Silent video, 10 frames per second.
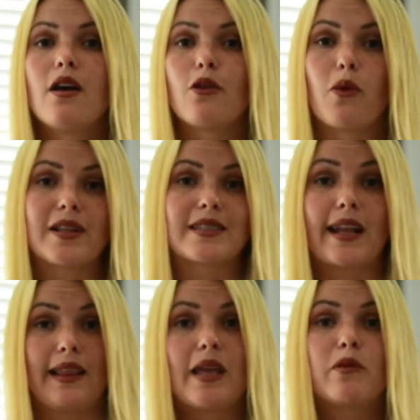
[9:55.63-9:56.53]
The ones that
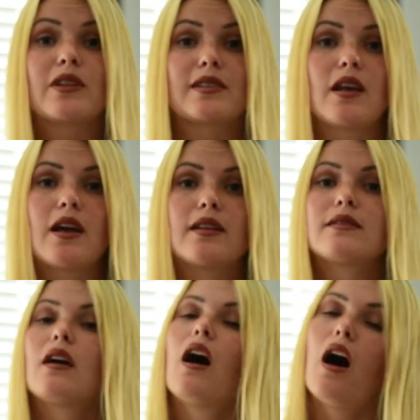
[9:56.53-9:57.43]
I labeled as
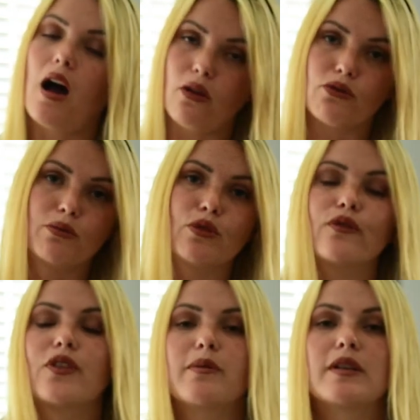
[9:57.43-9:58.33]
duds, I'll
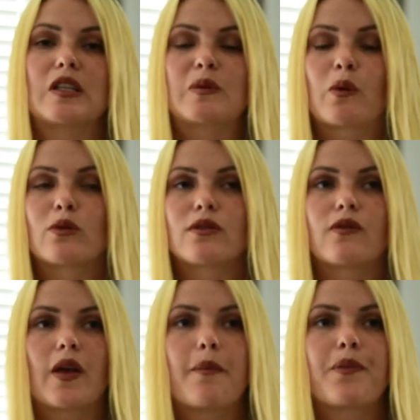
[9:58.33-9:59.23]
remove them and dispose of
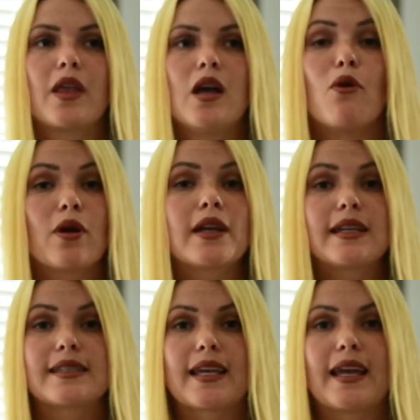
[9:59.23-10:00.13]
them.
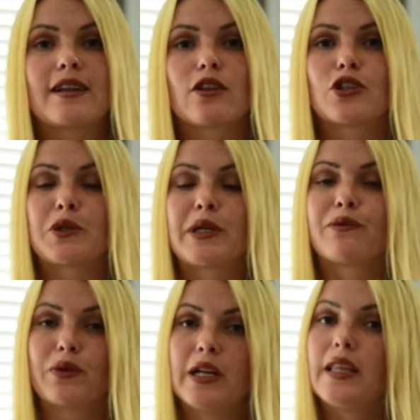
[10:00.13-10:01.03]
Morgan's eggs are
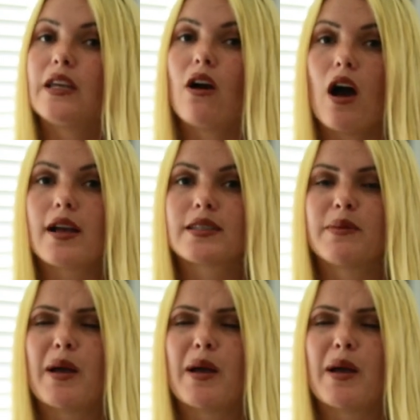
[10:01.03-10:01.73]
doing really awesome.